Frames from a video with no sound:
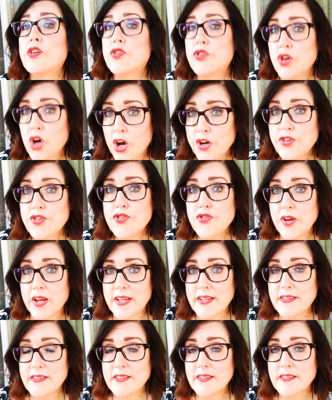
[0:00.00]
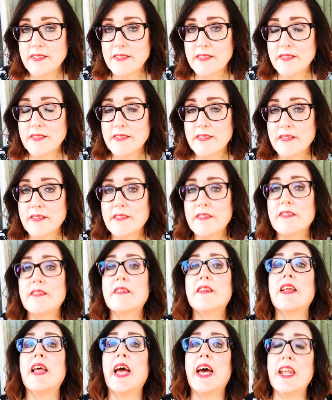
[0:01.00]
Talk straight
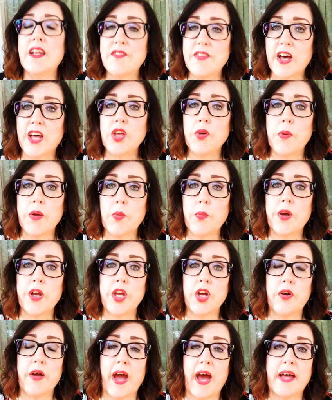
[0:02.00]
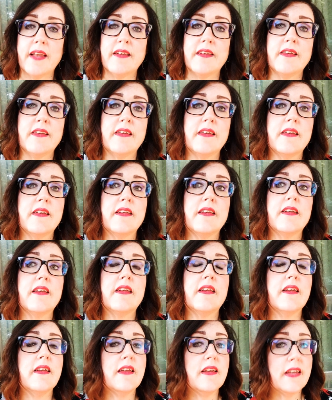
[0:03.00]
and evaluate where you're at
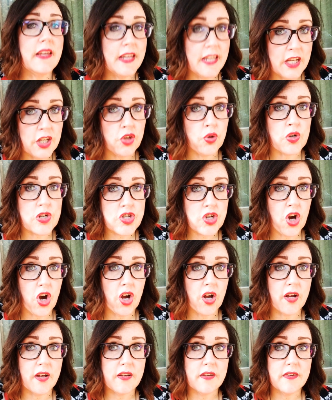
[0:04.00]
in your talk.